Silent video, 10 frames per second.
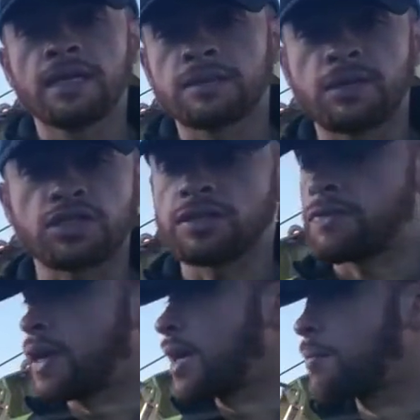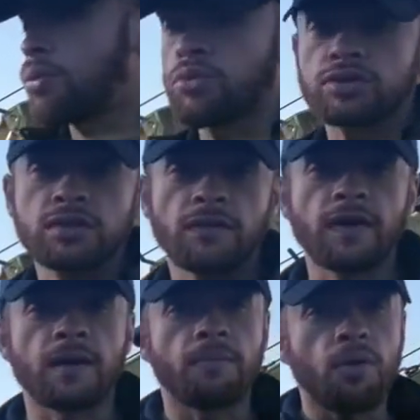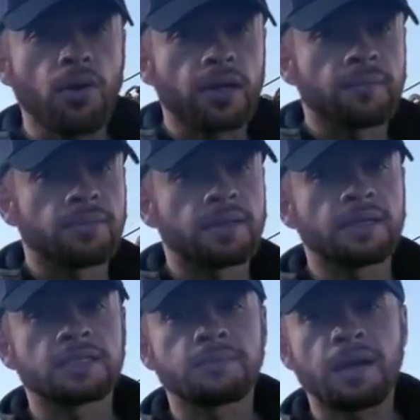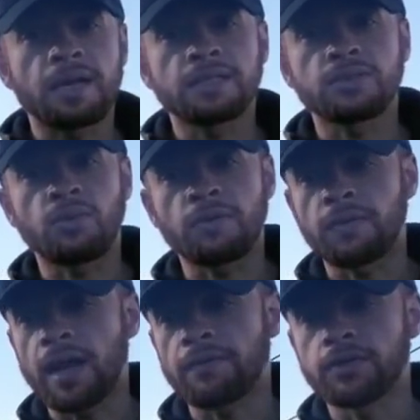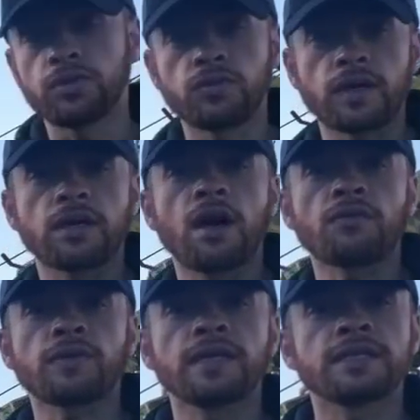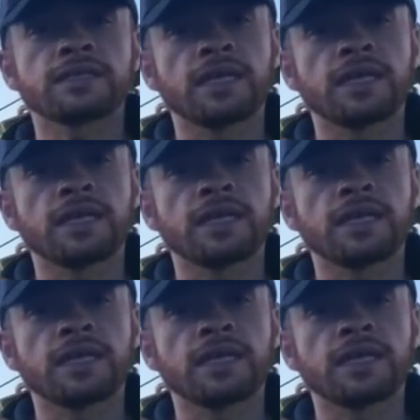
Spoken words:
especially if I got to pull stuff out of parking spots or if I have to do recoveries.